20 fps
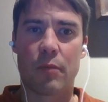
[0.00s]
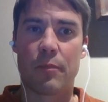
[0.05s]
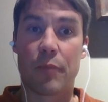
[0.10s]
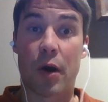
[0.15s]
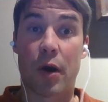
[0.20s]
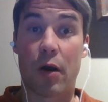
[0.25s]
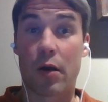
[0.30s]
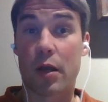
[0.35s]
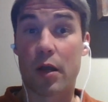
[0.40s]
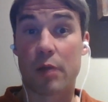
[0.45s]

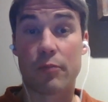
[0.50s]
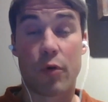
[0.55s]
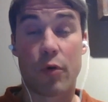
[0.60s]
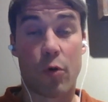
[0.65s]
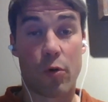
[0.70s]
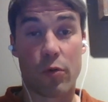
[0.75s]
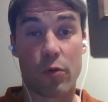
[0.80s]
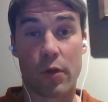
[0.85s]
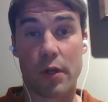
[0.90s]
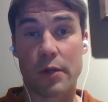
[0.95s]
Park and
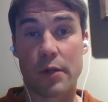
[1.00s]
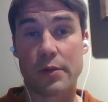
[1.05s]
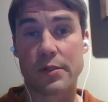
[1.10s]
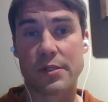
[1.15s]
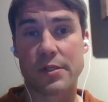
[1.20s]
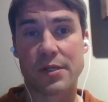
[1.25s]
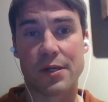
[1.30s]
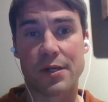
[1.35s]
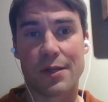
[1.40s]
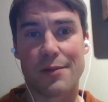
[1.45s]

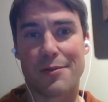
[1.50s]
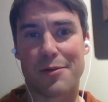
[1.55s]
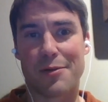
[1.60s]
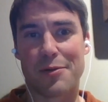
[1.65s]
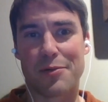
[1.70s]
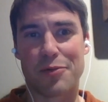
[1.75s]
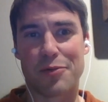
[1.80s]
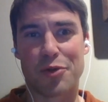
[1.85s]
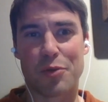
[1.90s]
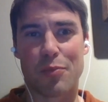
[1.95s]
Portland
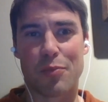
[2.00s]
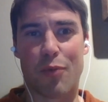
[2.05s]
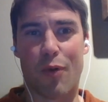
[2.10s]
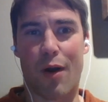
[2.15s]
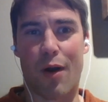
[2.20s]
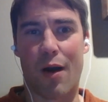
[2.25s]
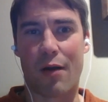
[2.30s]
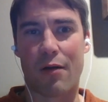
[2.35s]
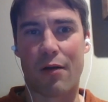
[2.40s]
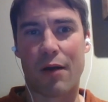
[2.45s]
in the
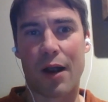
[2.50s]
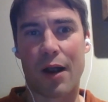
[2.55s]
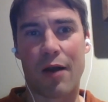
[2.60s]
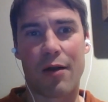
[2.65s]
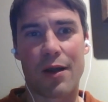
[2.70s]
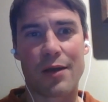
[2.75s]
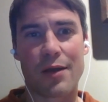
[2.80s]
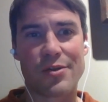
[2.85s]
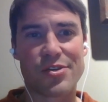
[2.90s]
broader area,